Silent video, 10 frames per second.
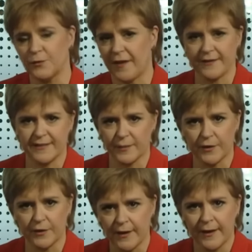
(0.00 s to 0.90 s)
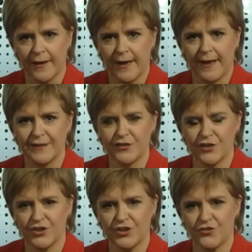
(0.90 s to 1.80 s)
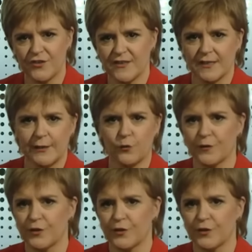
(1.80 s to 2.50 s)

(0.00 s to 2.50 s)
We've had similar uh, discussions recently